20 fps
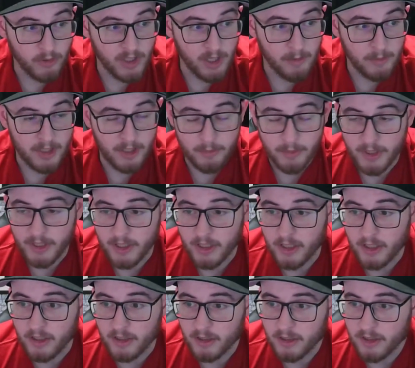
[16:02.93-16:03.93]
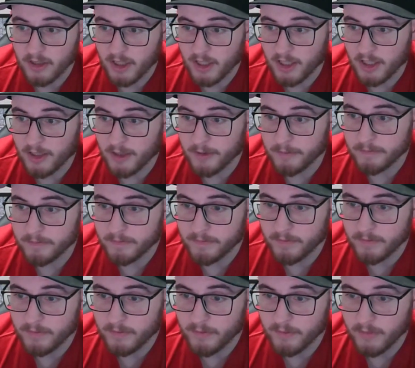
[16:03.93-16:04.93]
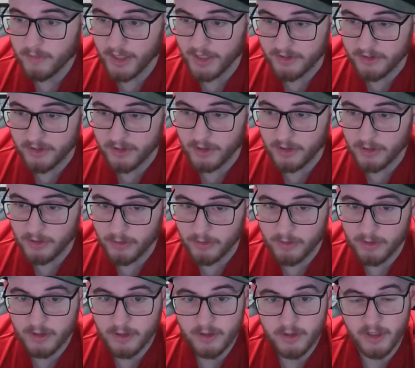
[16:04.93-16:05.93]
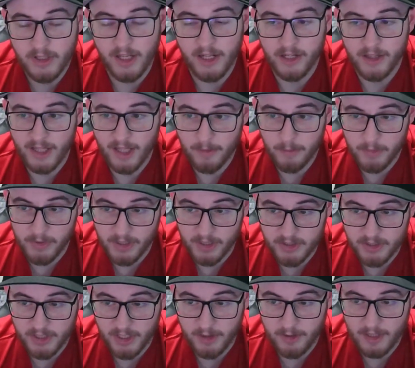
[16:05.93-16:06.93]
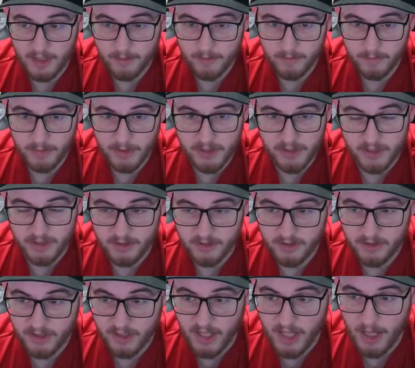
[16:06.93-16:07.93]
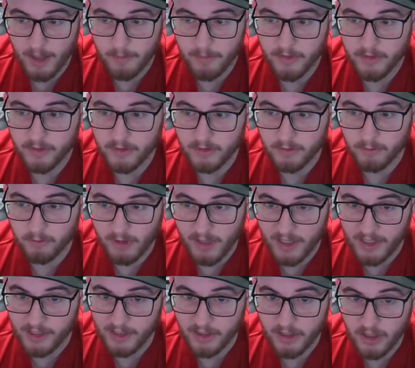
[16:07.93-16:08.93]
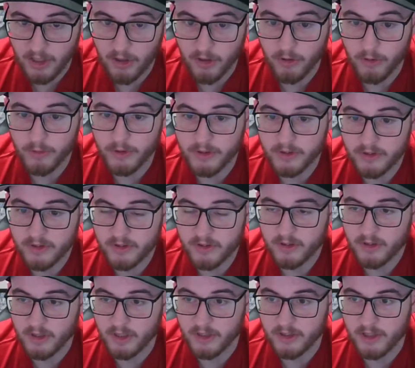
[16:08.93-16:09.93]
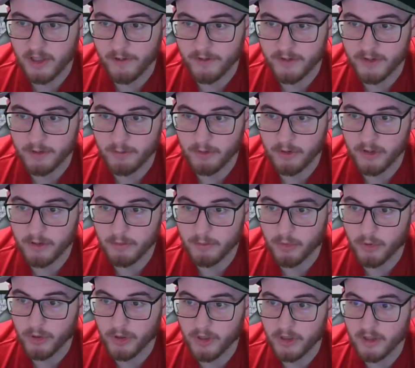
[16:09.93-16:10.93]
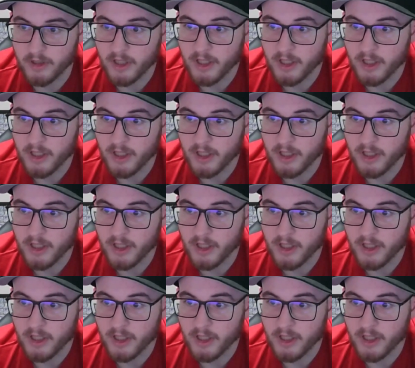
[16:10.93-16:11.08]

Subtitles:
coming up here, and so getting that bench, getting that pitching depth ready to go is obviously really important.